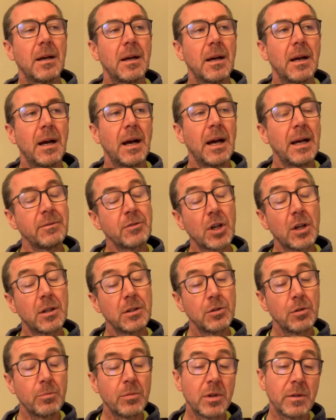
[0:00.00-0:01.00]
I've got a
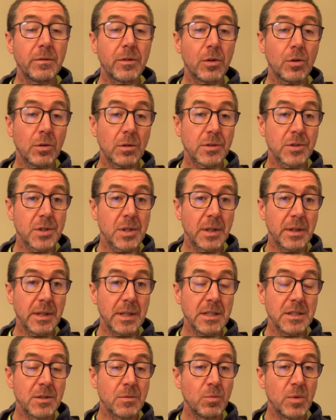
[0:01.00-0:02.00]
number of thoughts on
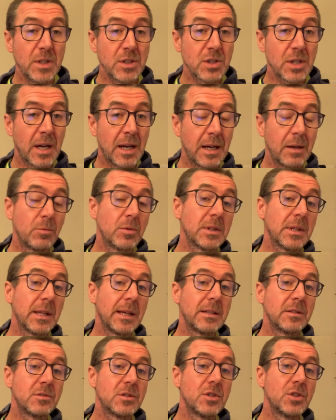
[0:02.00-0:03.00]
this which I would
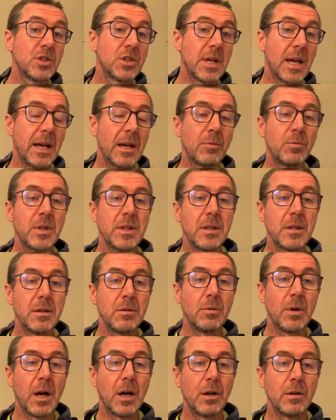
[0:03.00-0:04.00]
like to share with
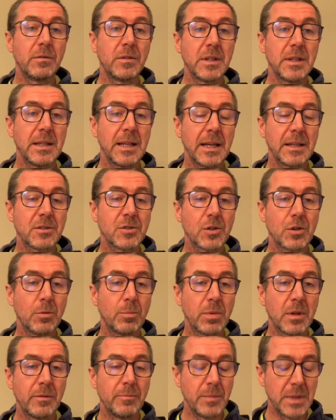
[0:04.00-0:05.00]
you over the next
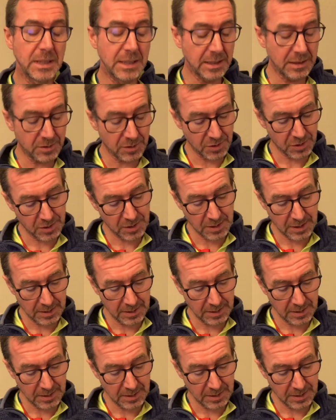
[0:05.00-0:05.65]
couple of minutes.